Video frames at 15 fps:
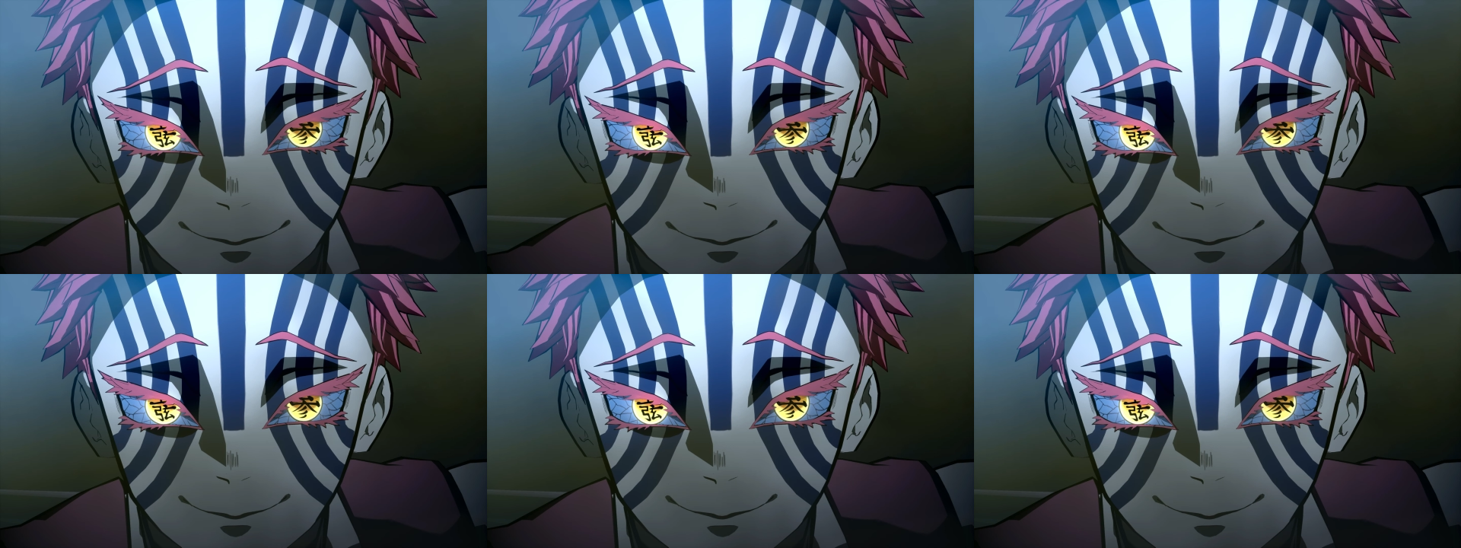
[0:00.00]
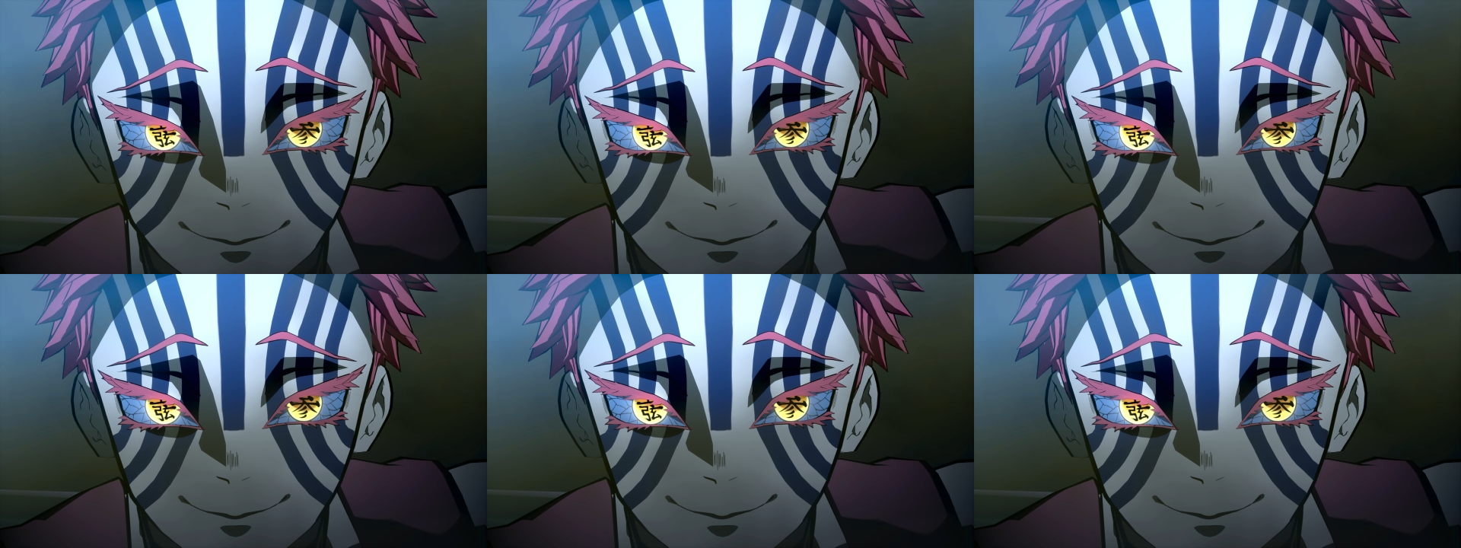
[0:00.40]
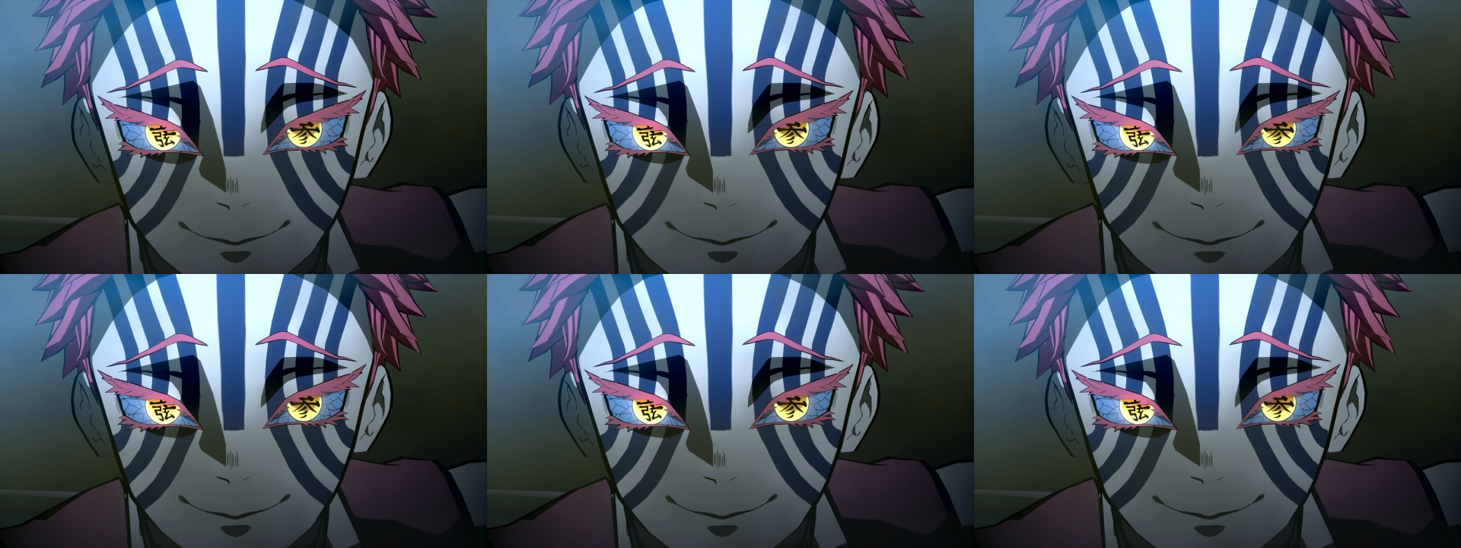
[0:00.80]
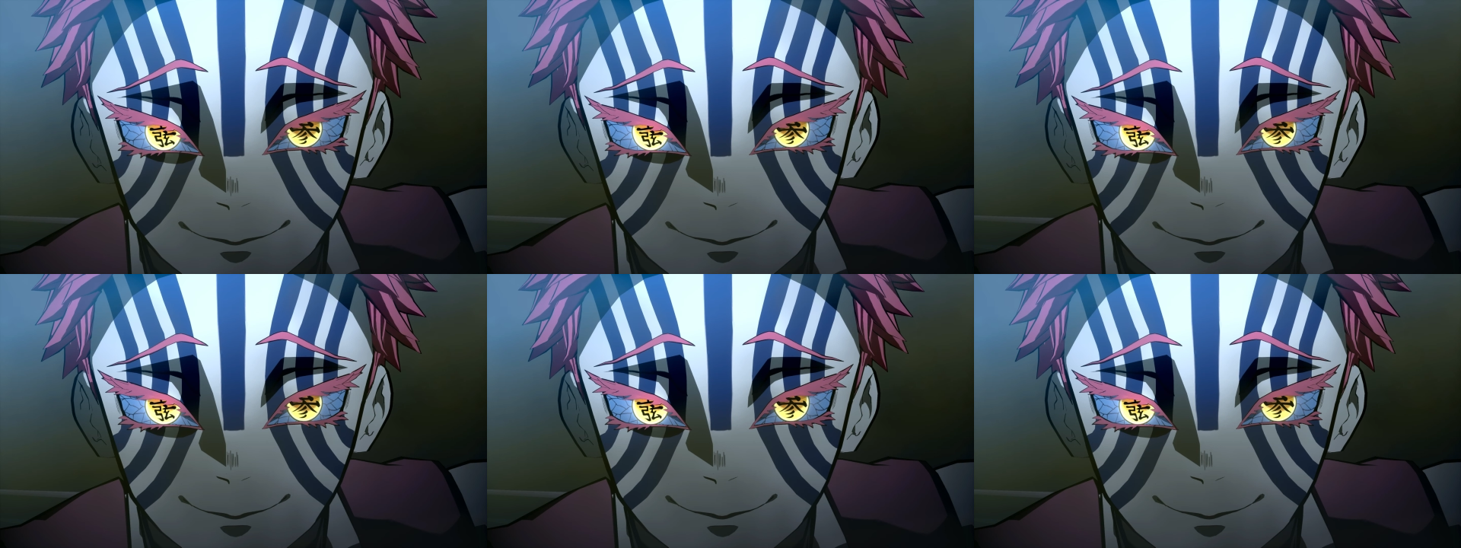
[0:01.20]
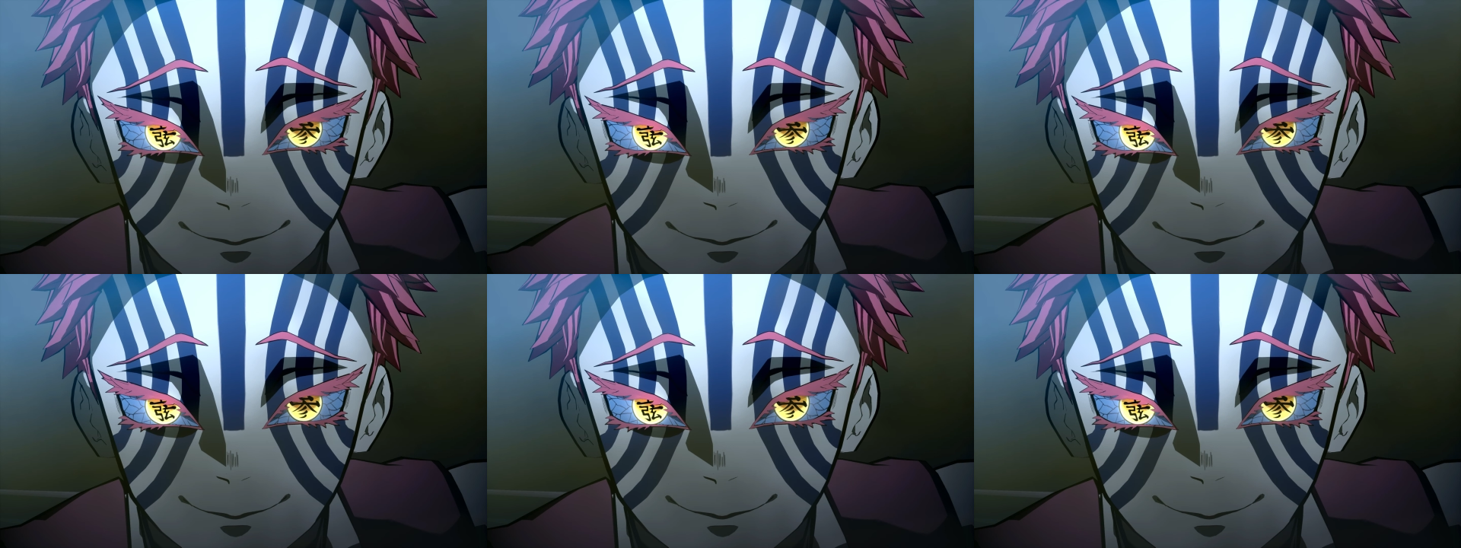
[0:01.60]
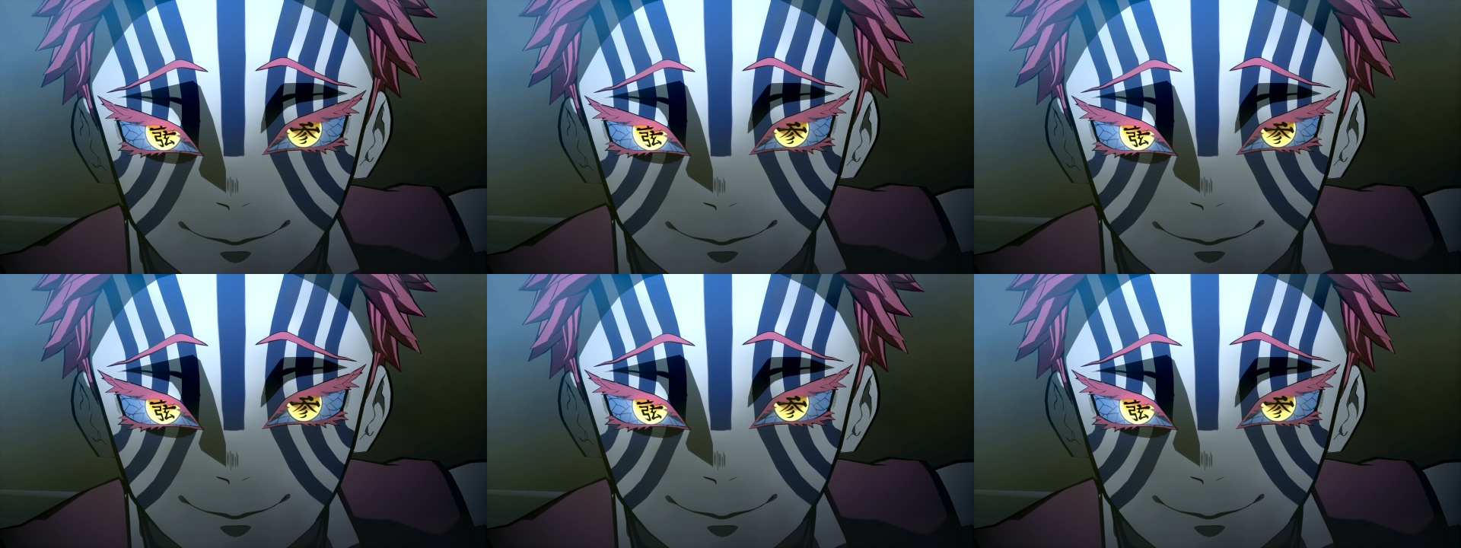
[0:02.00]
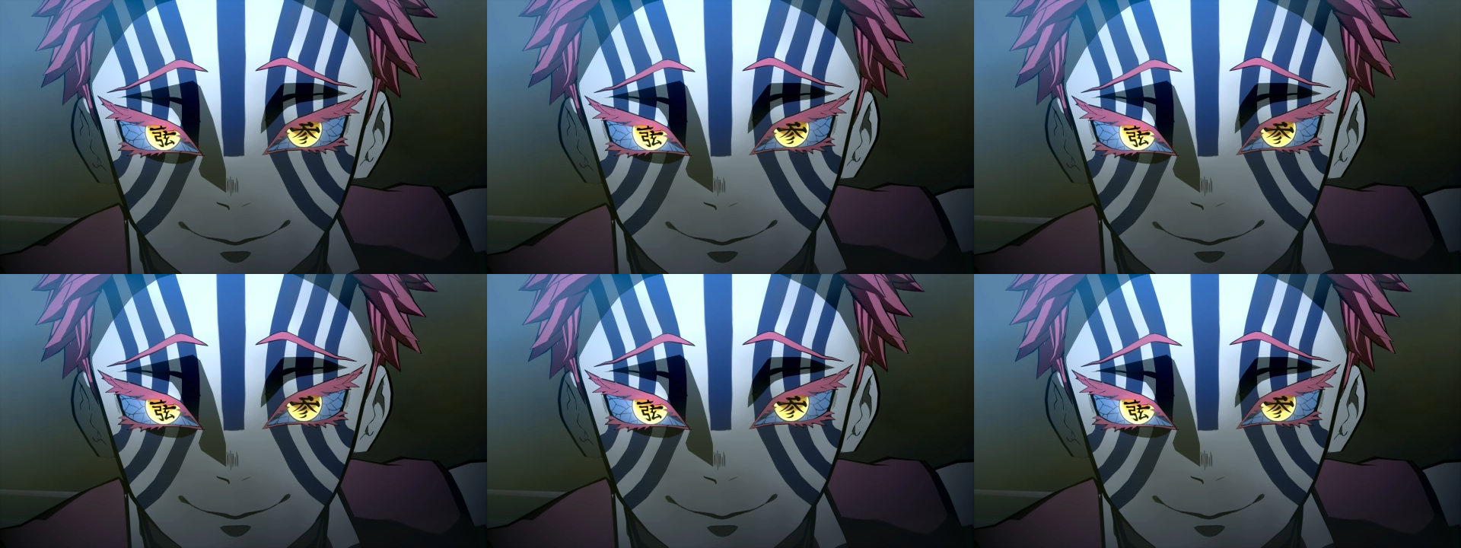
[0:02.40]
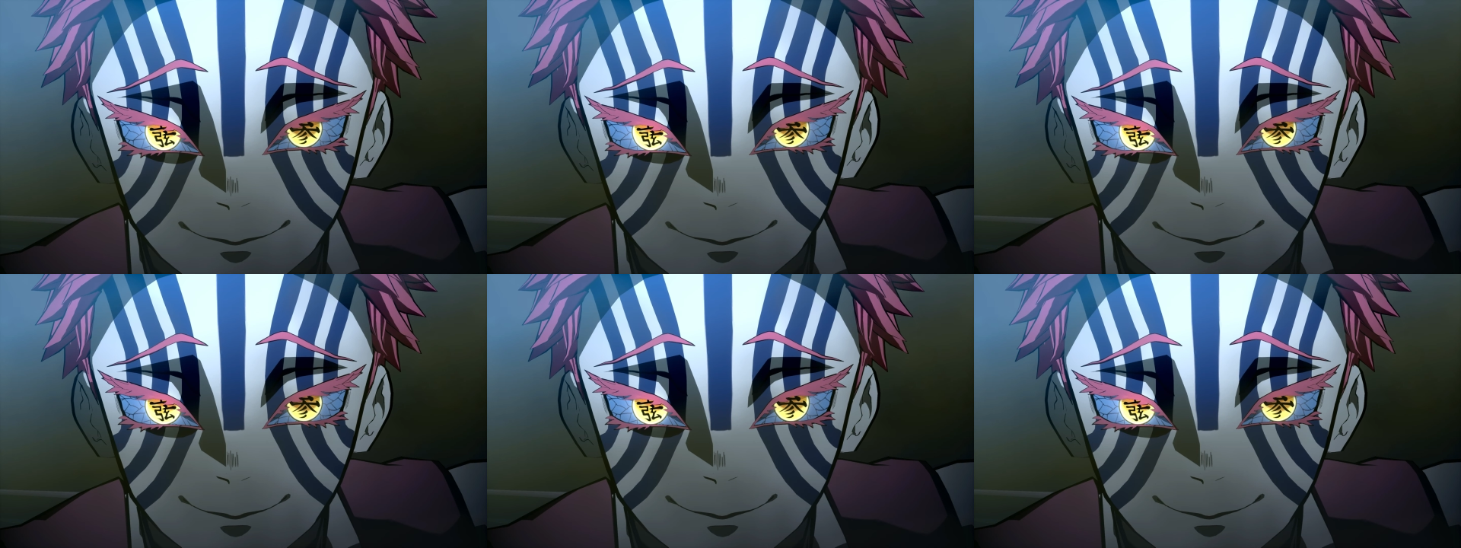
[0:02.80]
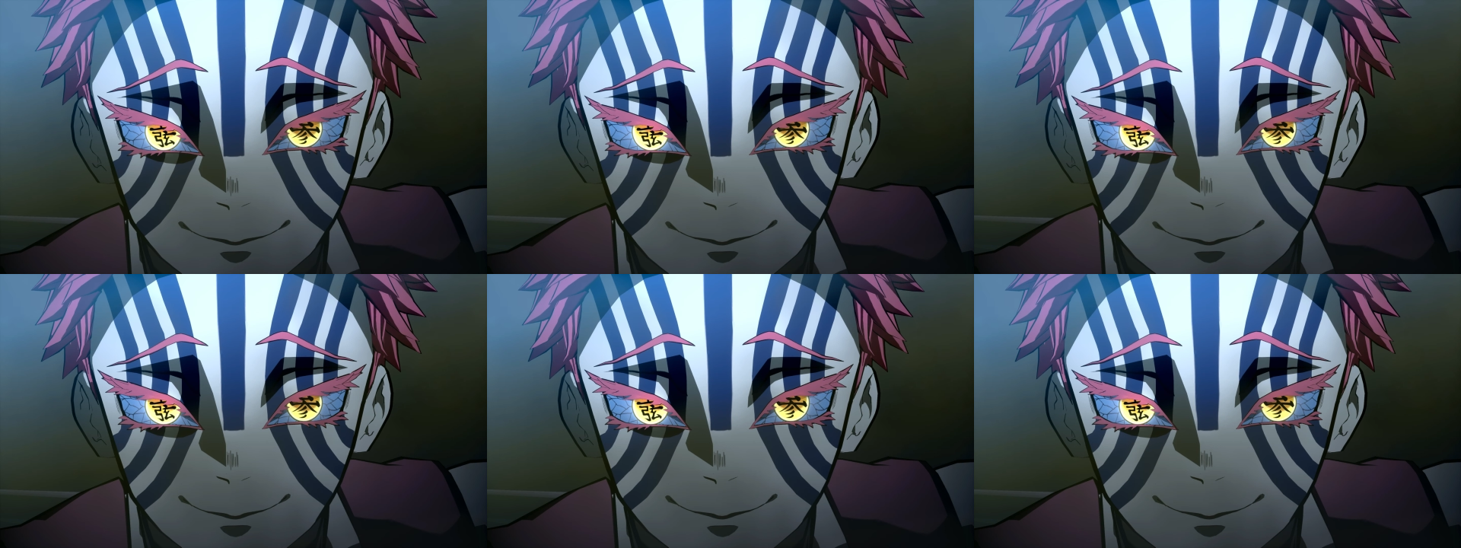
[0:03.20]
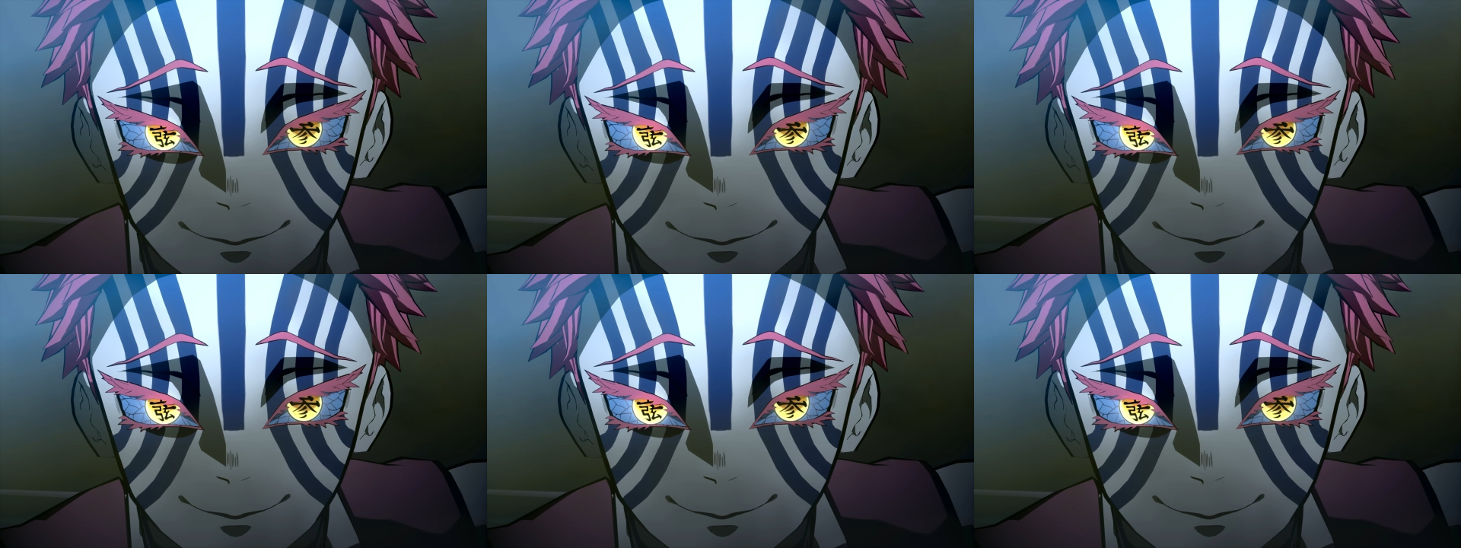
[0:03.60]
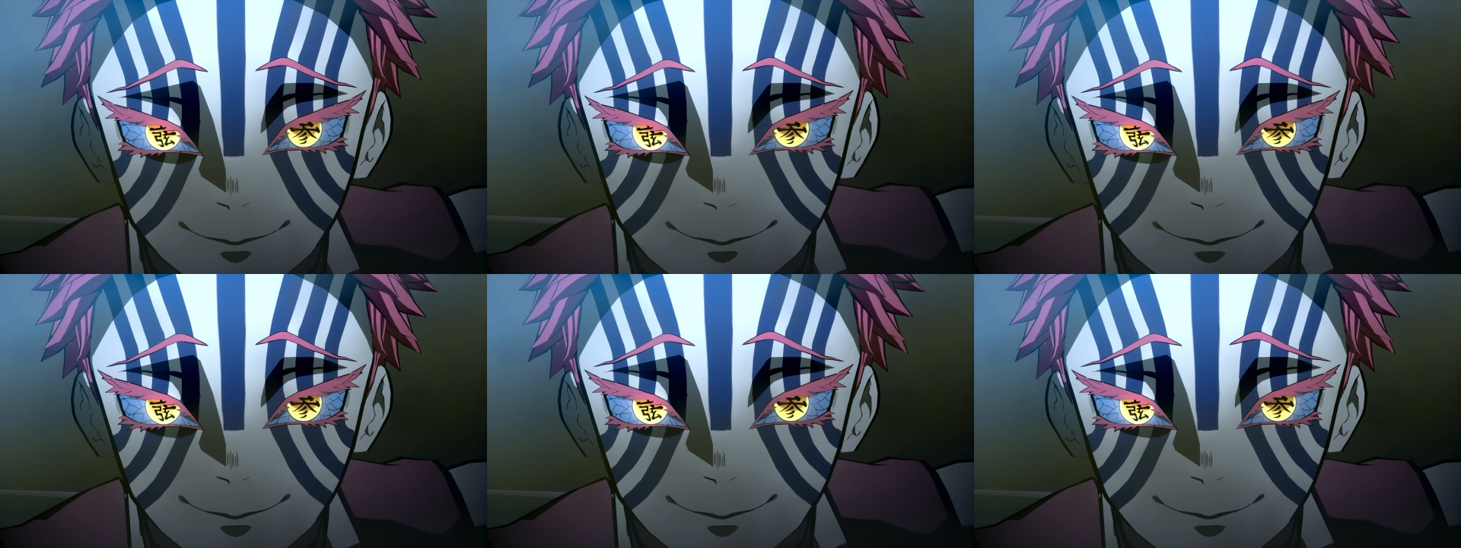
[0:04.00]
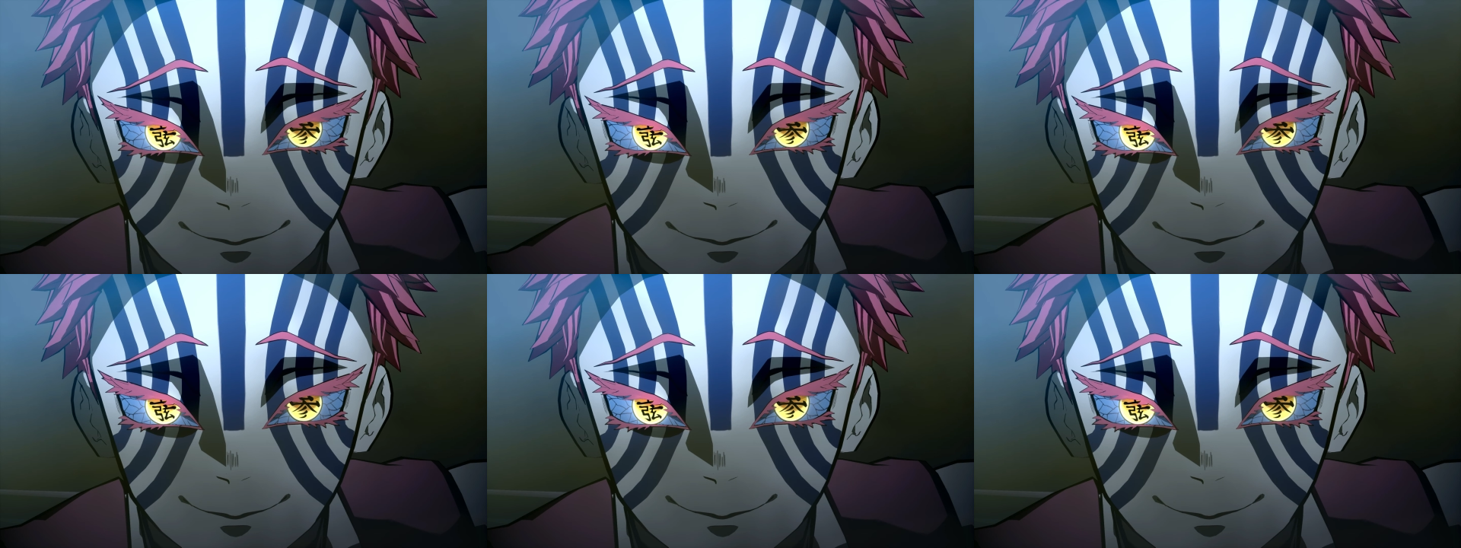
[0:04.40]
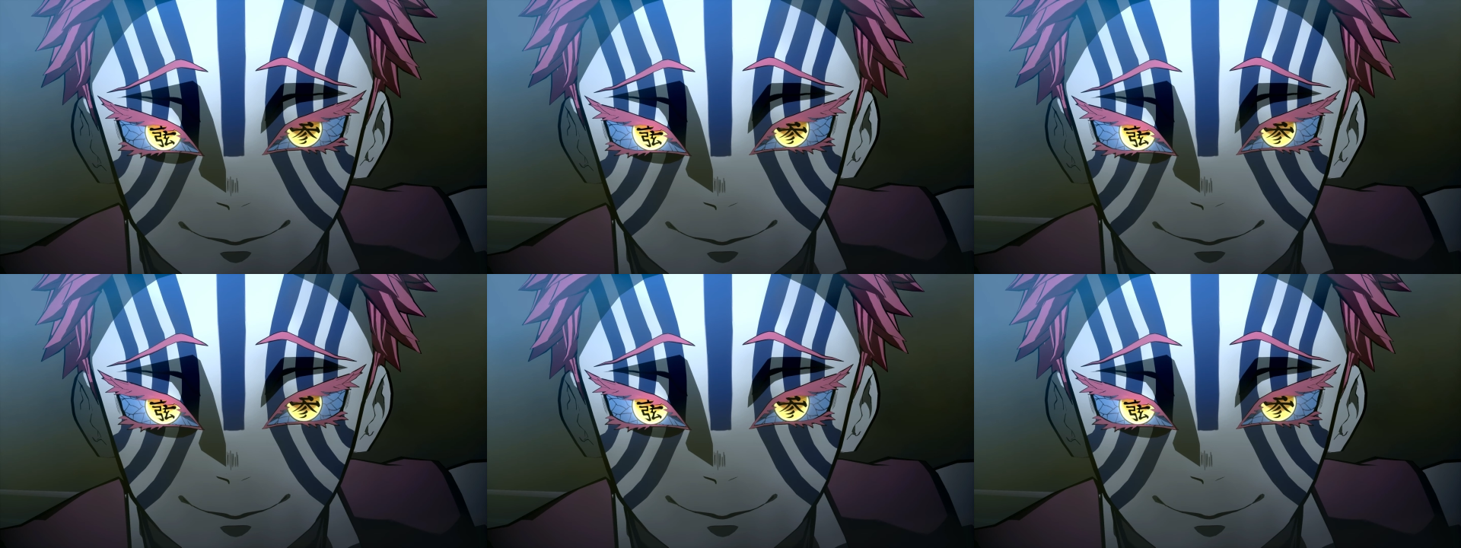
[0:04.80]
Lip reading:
Nobody's mouth can be seen.